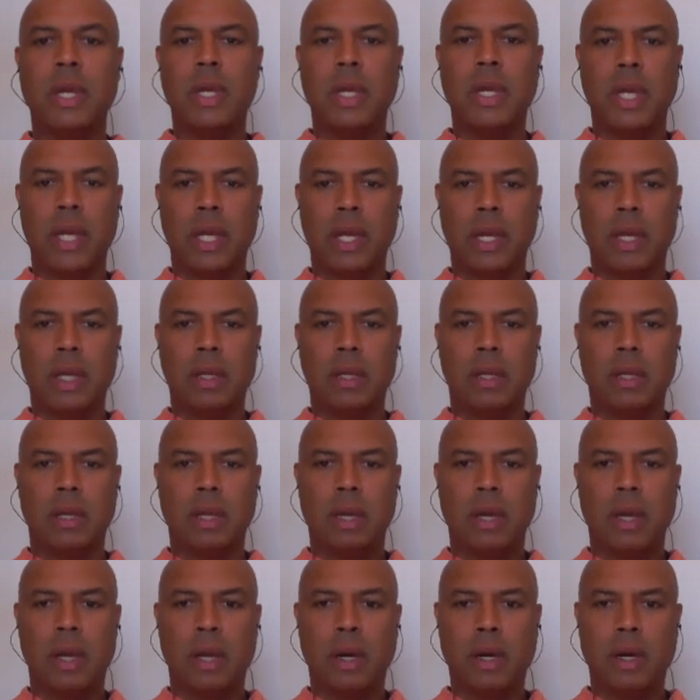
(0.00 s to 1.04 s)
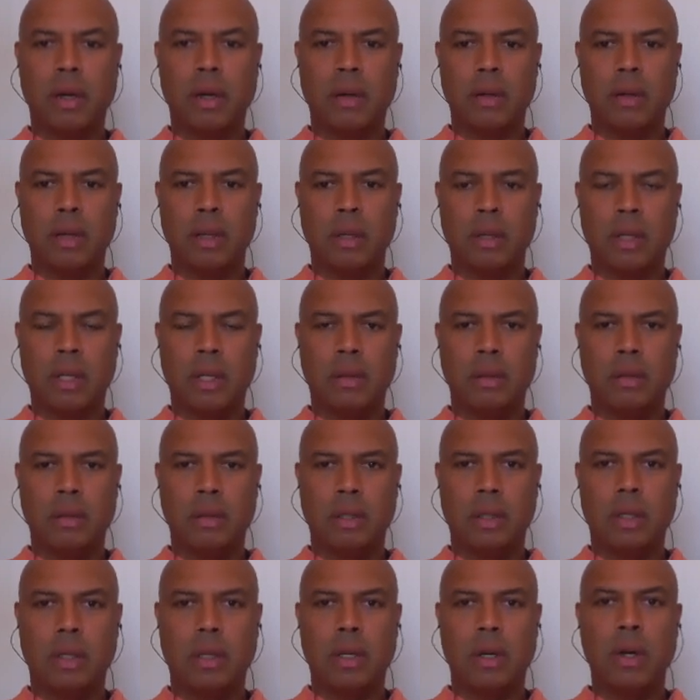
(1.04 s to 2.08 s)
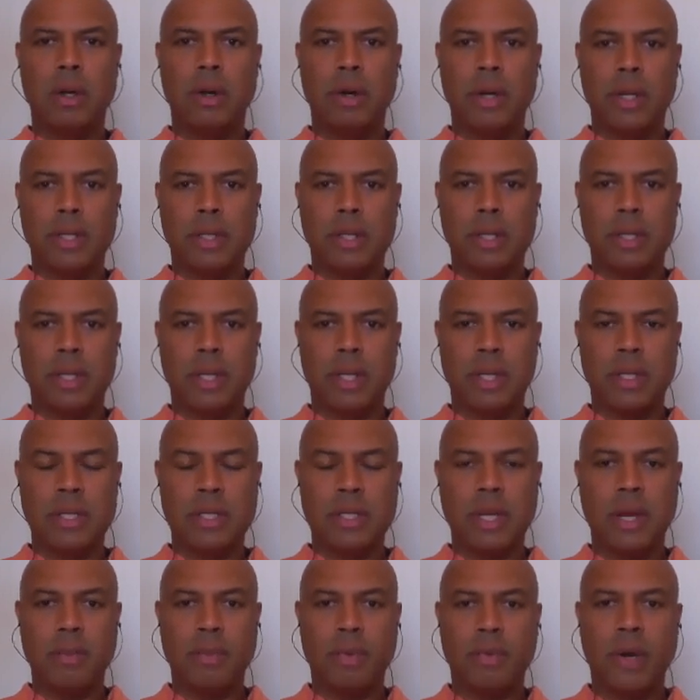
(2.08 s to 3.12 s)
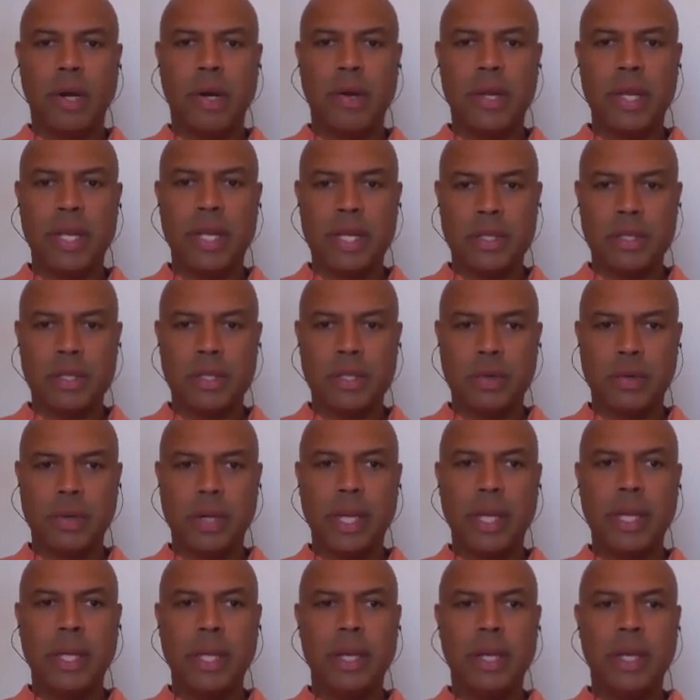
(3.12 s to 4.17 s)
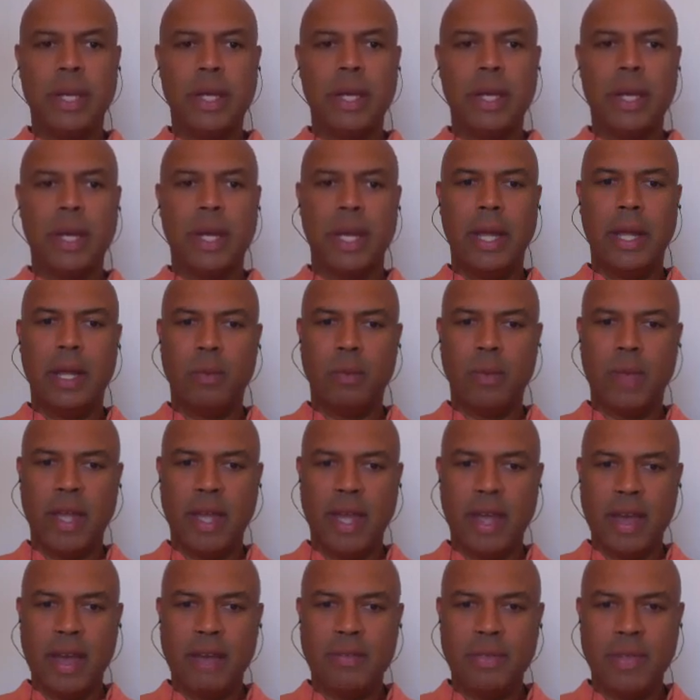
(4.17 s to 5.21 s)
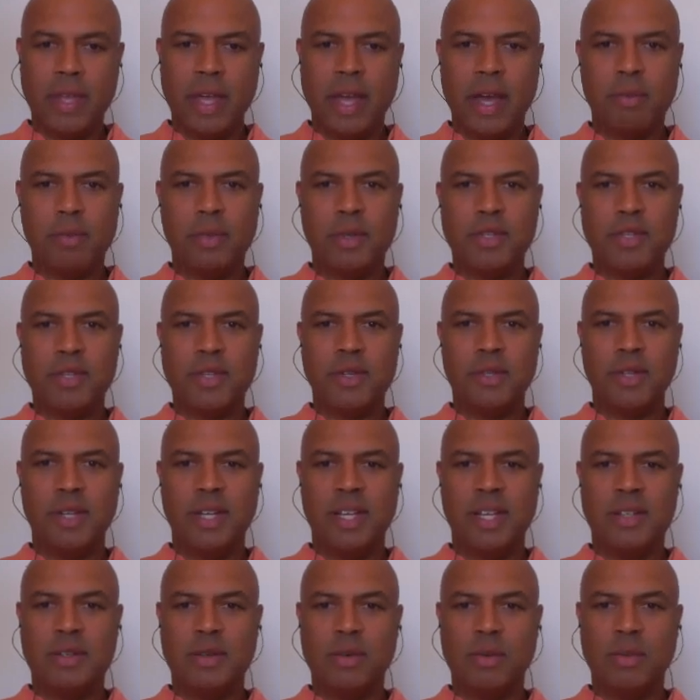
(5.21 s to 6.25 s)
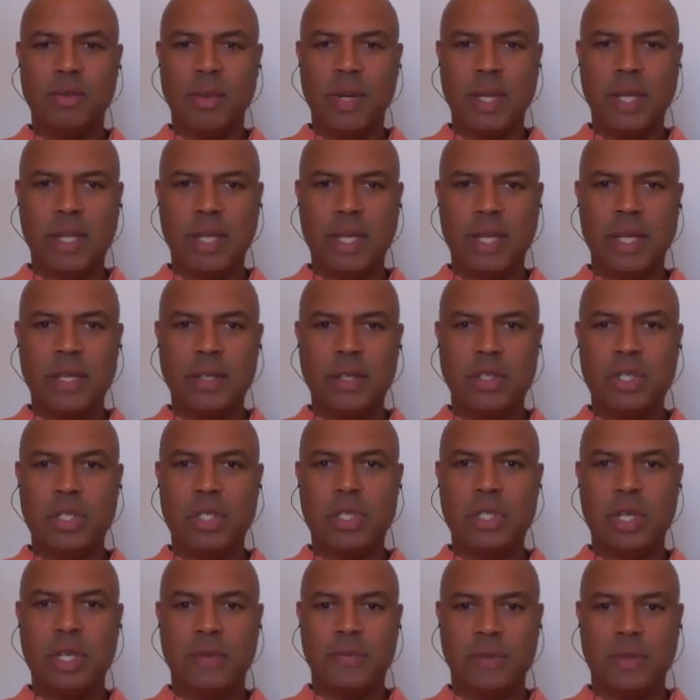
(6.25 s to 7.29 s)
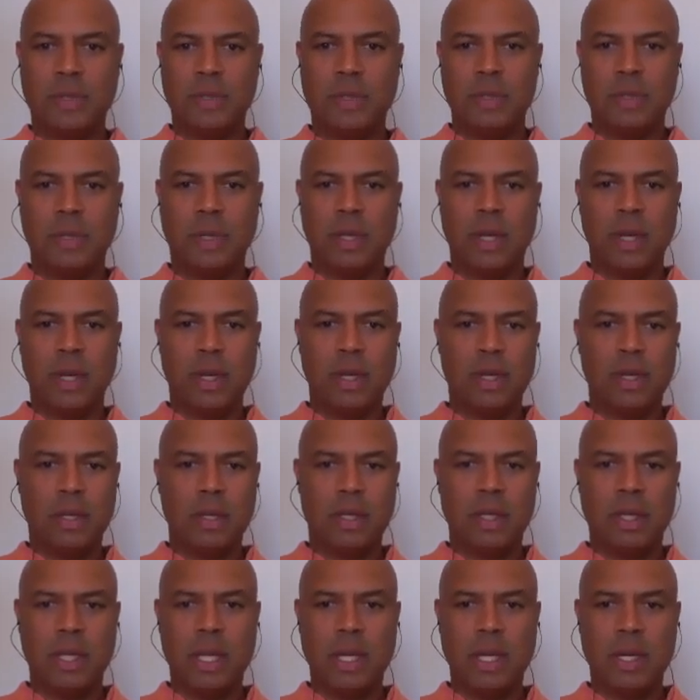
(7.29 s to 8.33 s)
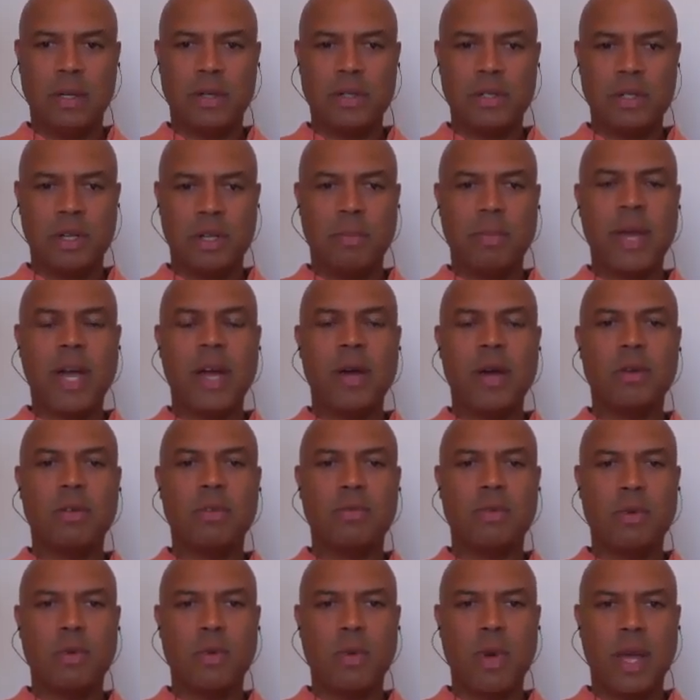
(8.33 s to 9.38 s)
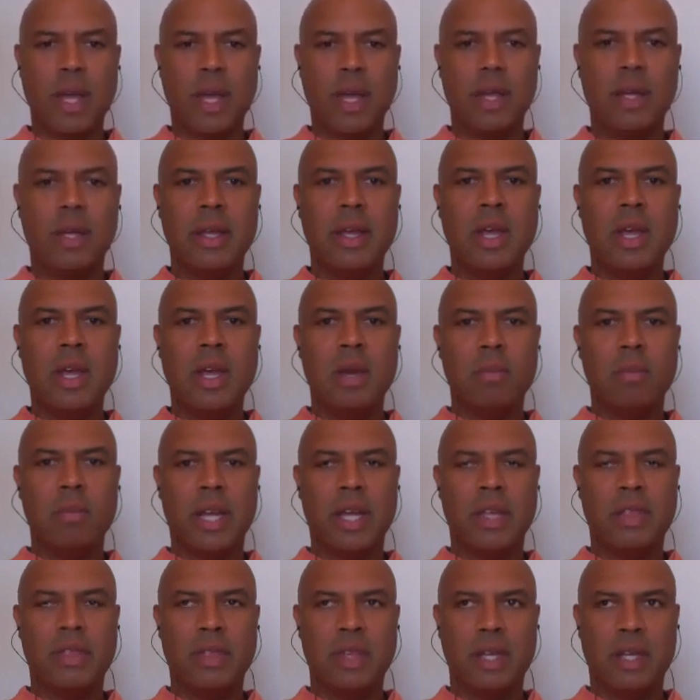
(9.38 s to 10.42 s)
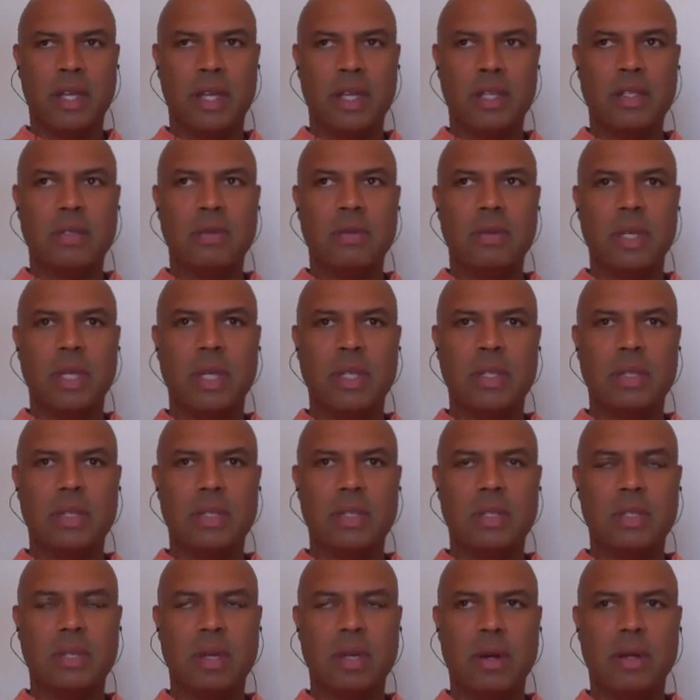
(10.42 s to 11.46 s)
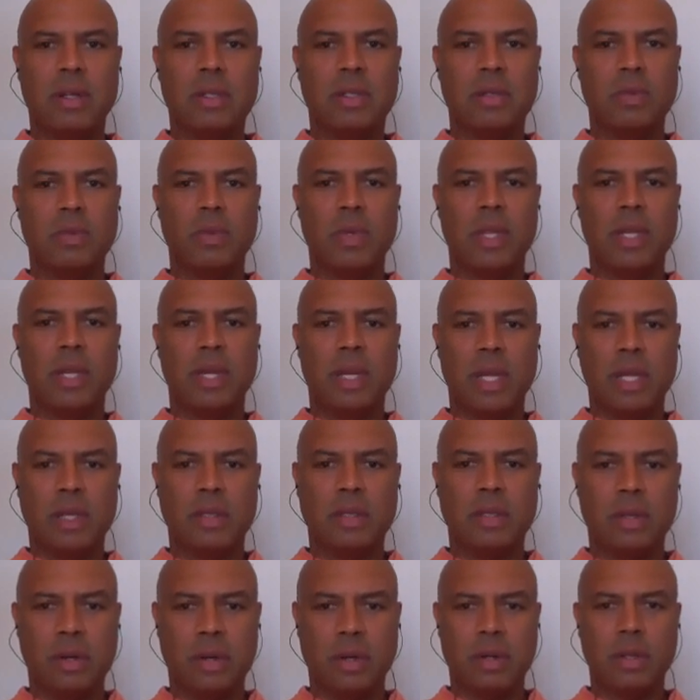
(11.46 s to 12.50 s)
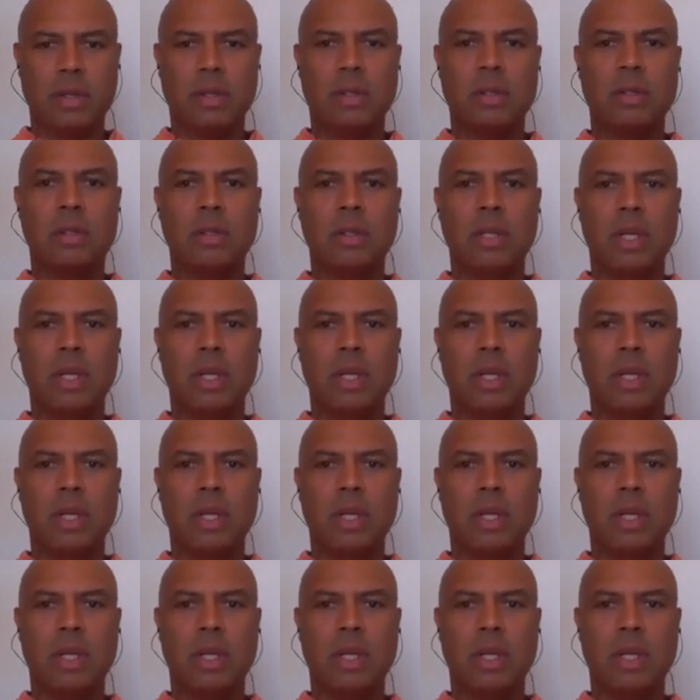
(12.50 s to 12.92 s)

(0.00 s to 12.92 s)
in our current and contemporary history. And we have the opportunity to really shift gears in a powerful way. But I think it starts with an internal